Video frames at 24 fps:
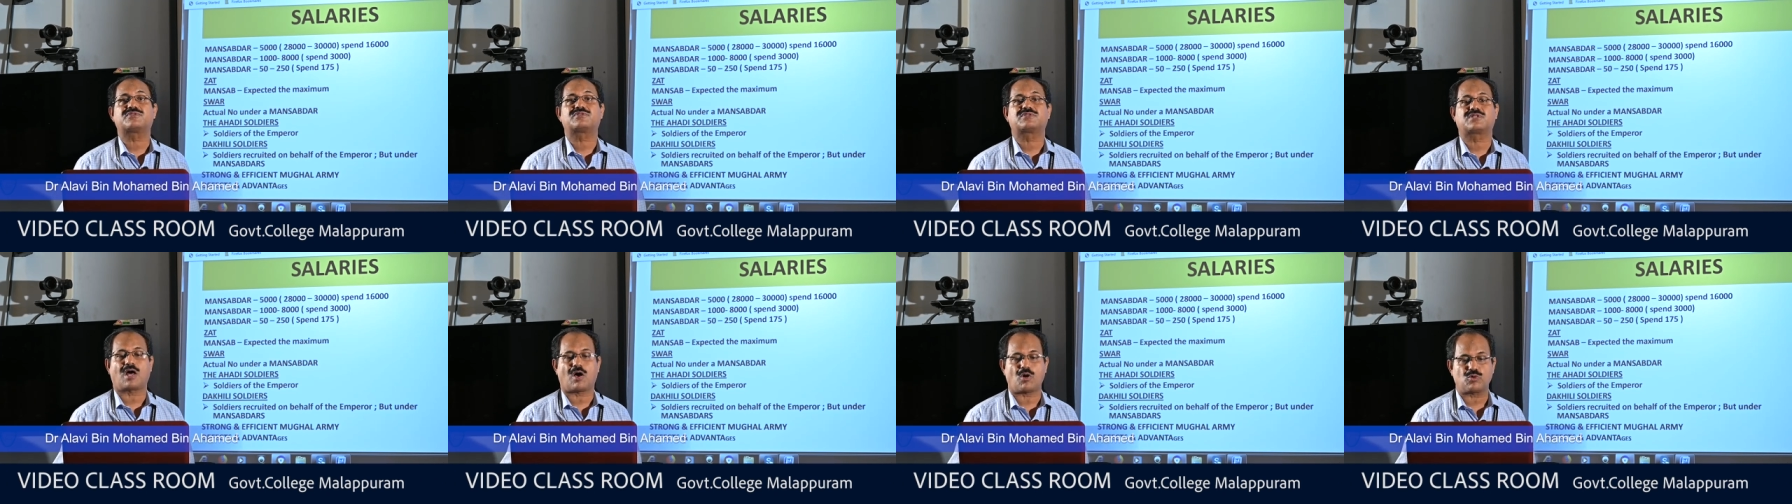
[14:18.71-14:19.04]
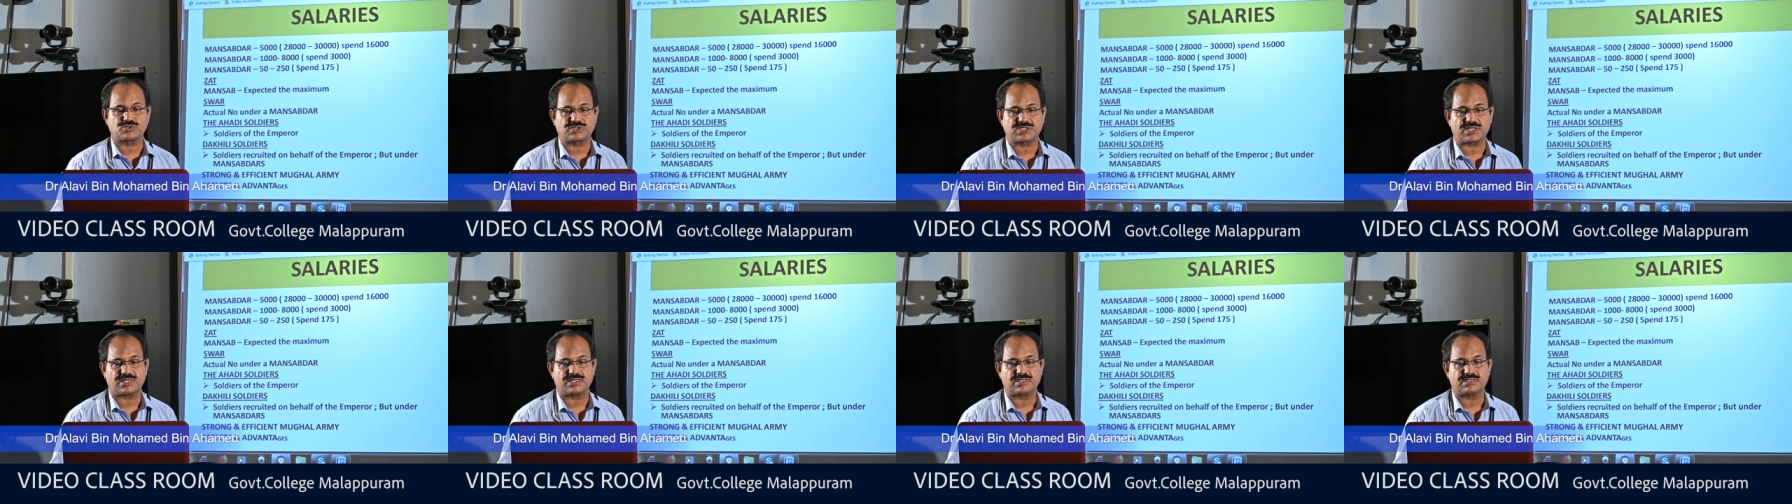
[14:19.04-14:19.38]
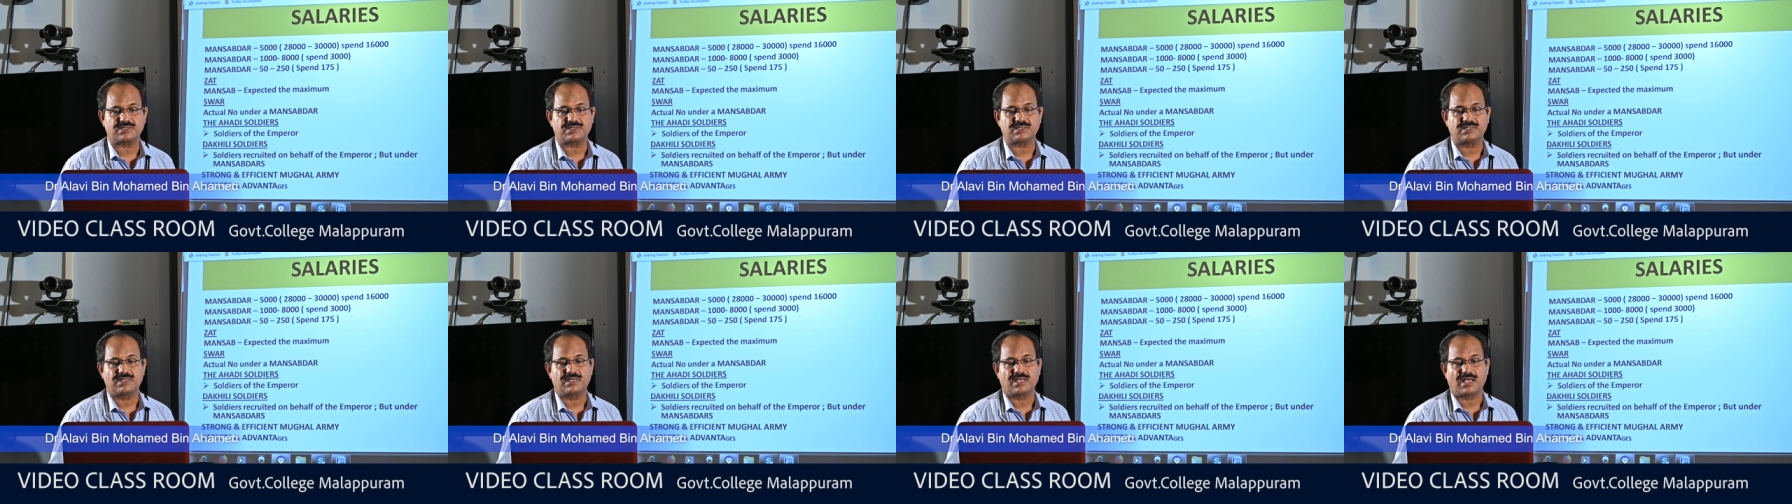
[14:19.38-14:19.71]

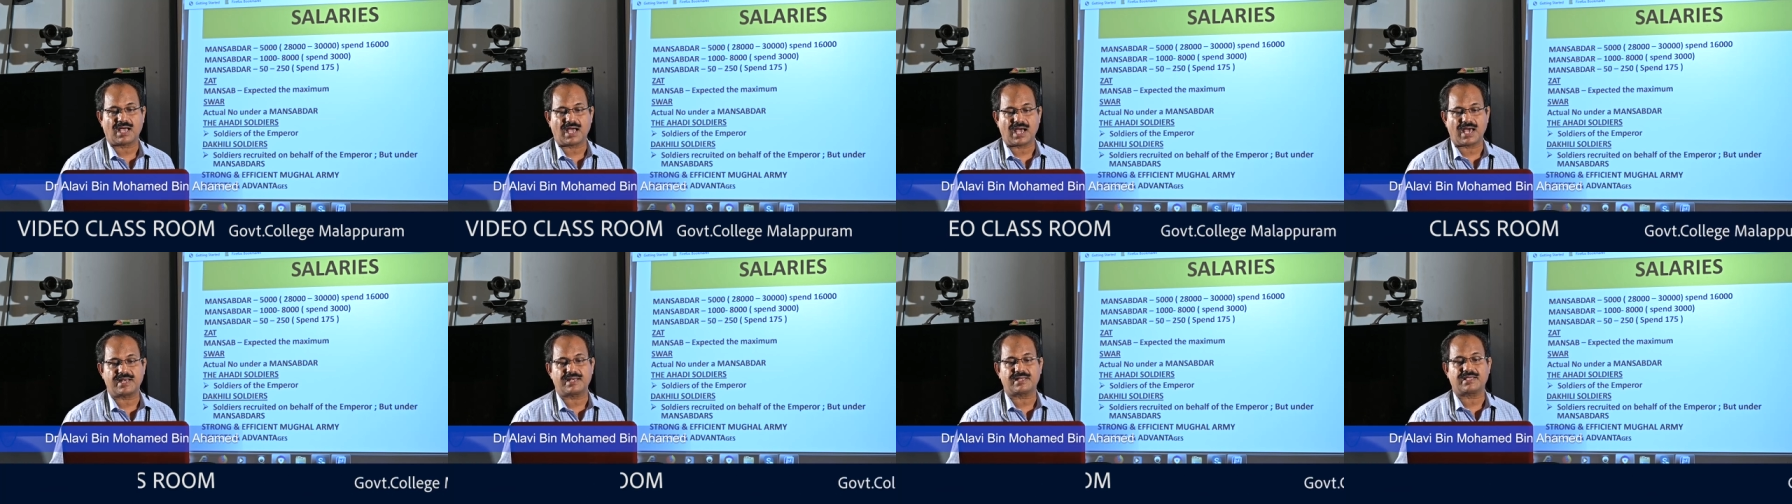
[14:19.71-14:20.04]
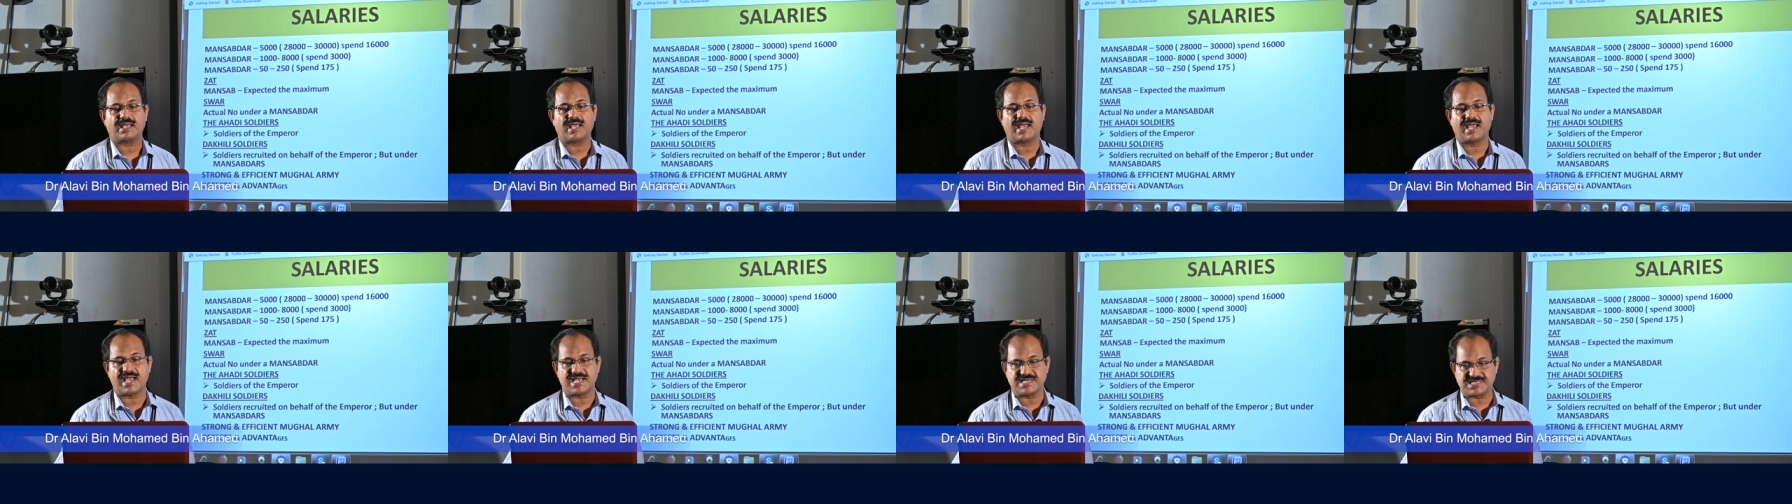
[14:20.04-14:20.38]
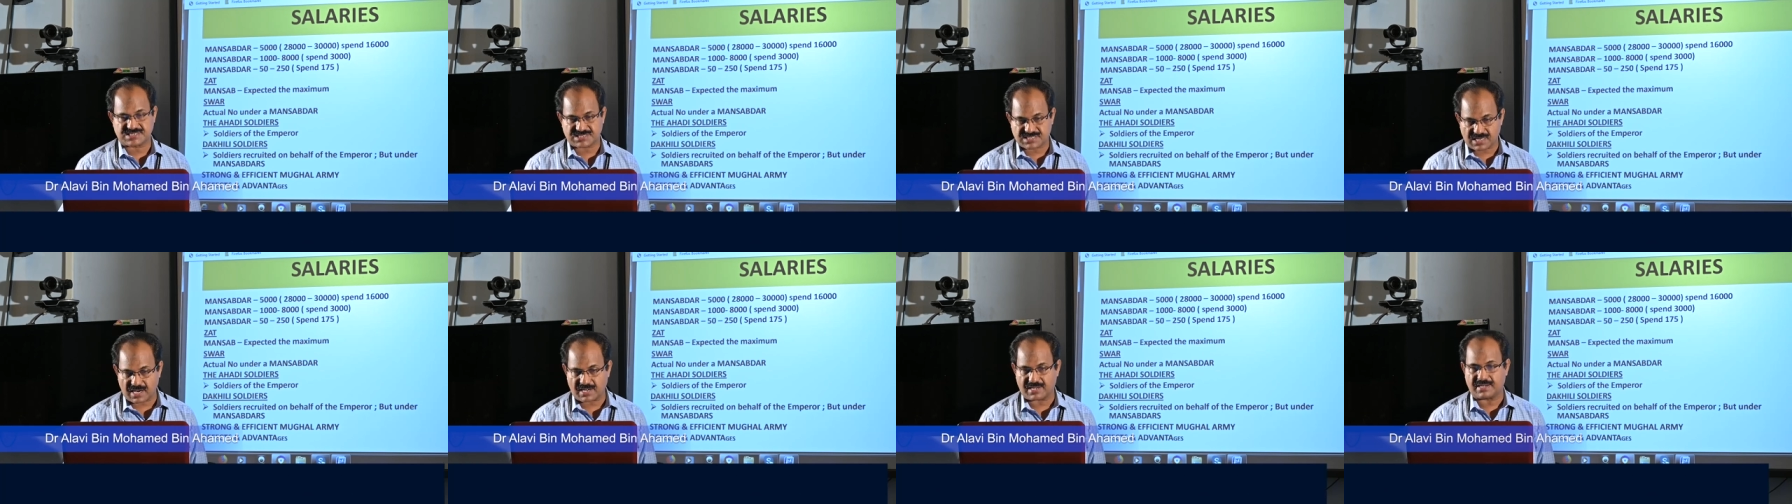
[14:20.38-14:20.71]
1000 and
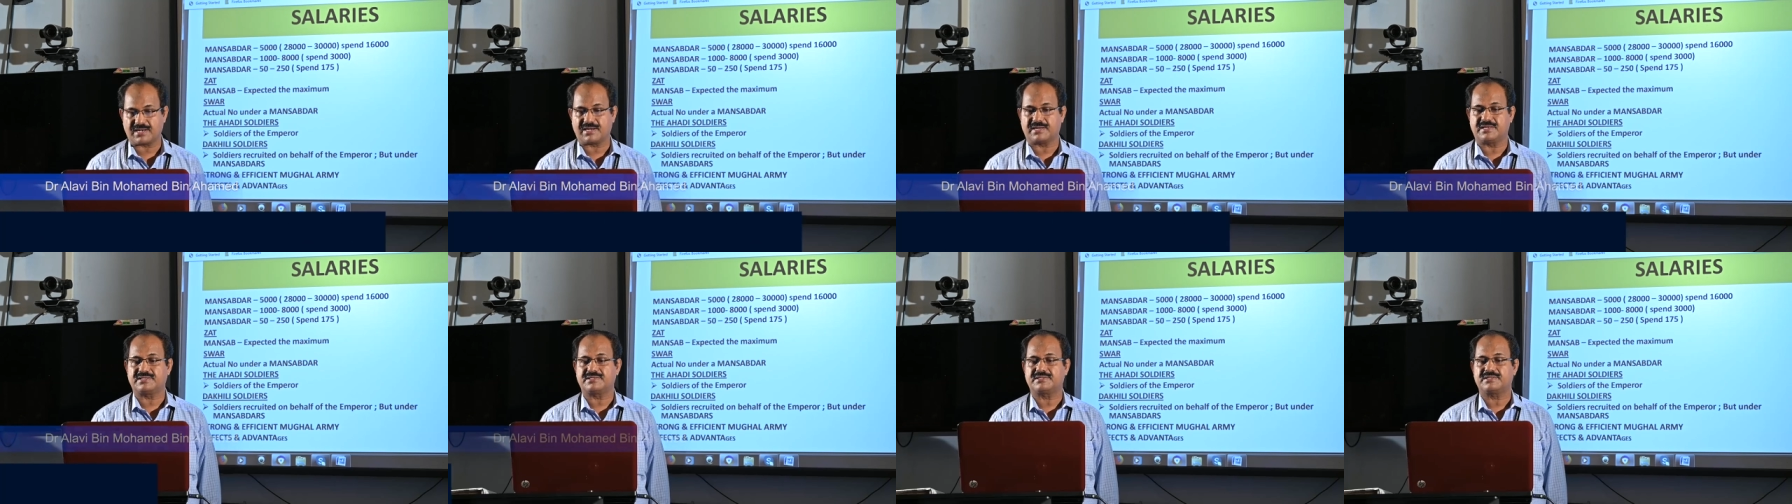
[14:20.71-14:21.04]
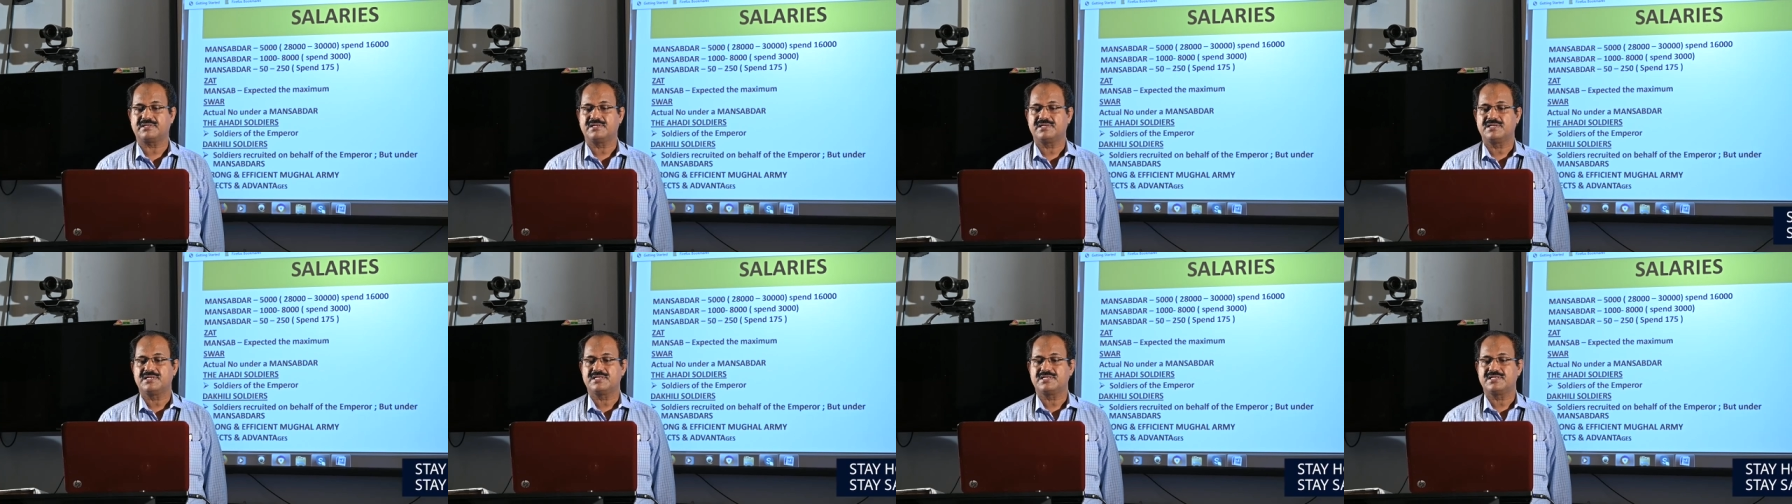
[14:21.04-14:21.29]
800